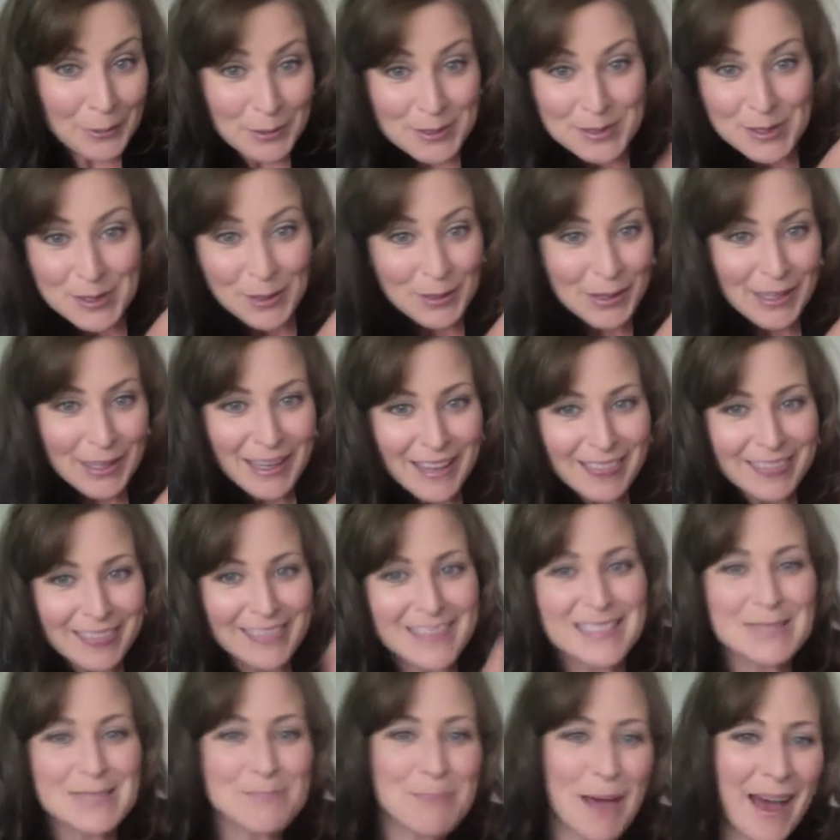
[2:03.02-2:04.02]
is going to get
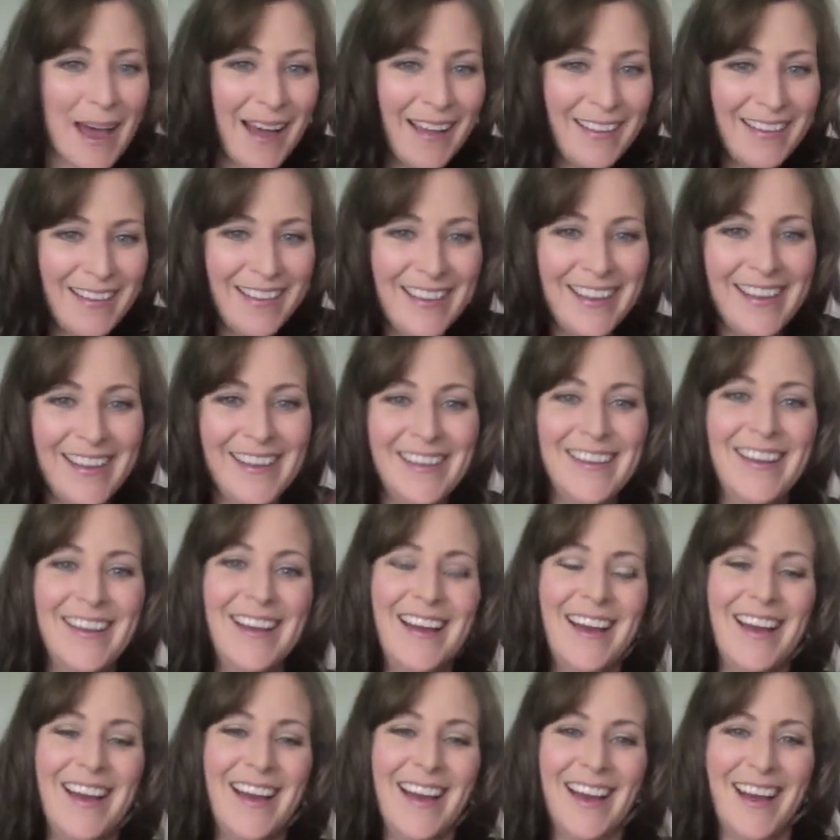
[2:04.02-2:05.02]
this
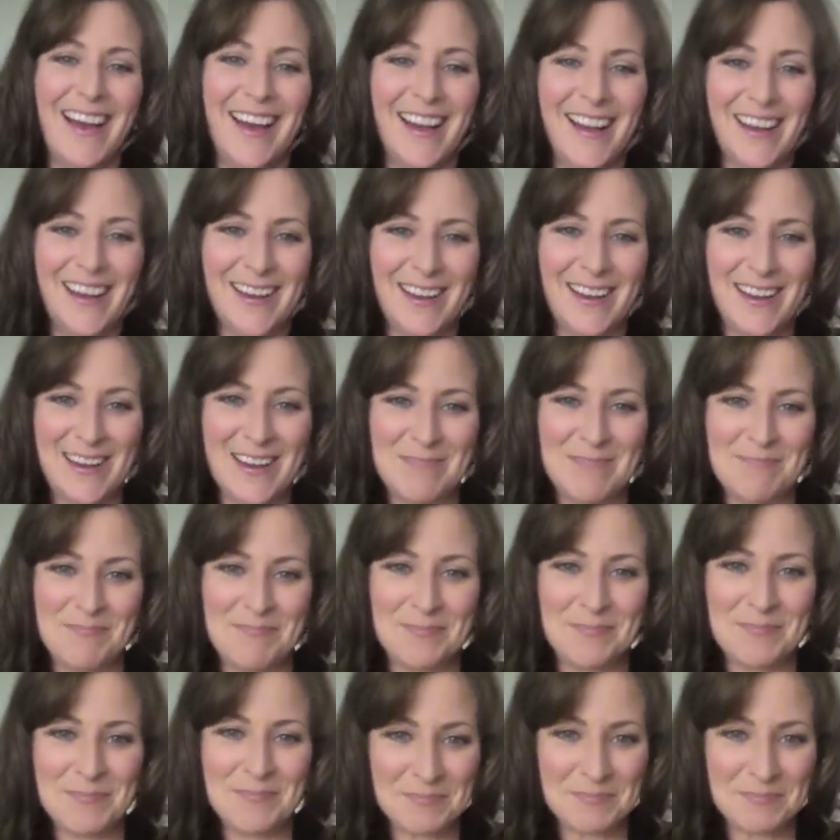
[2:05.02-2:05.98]
palette.